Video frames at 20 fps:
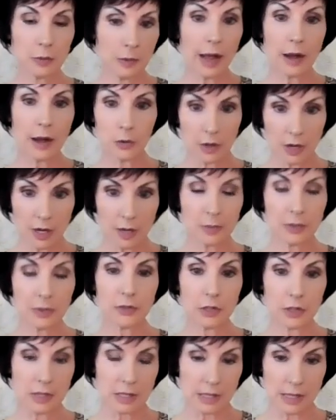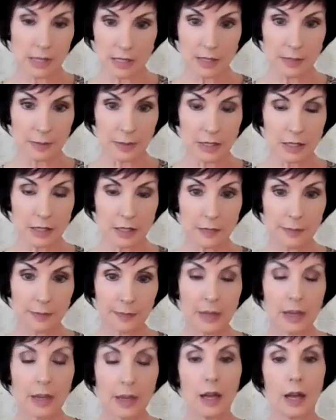outcome of your assessment.
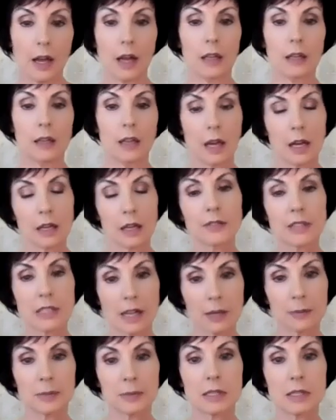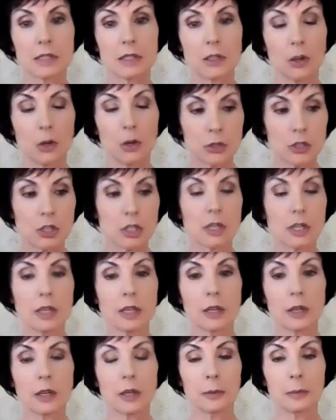A lot of times in
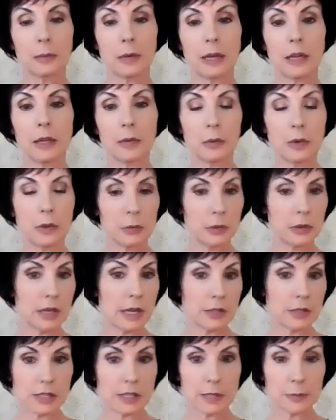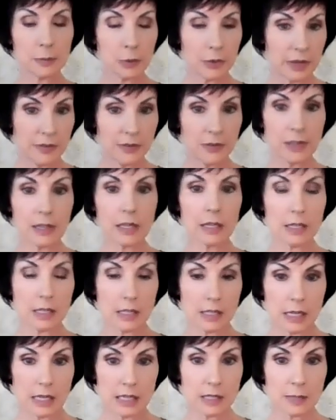coaching, when we are debriefing an
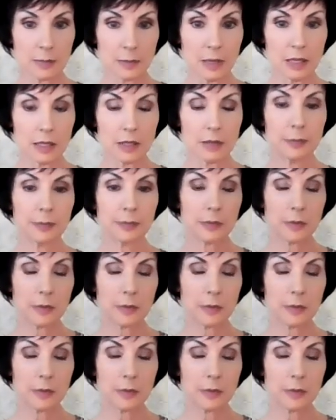assessment,